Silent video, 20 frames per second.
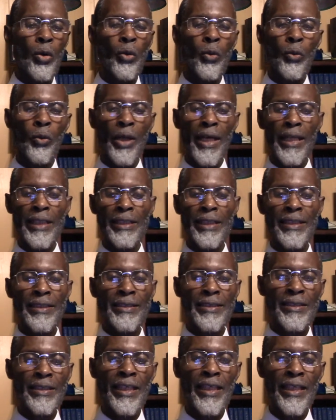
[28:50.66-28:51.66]
Well,
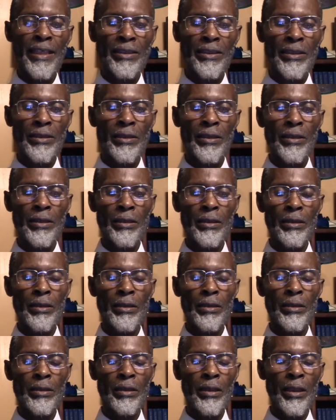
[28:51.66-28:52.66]
let's take
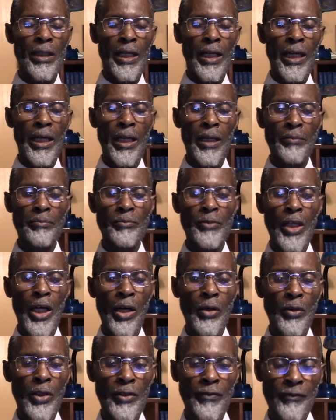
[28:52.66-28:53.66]
um,
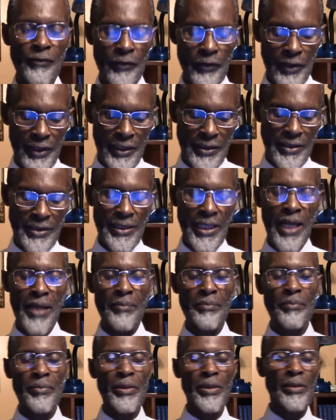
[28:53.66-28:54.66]
Noah for
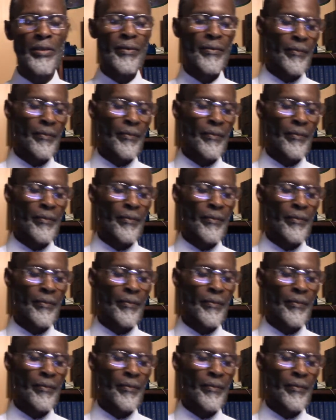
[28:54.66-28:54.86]
example.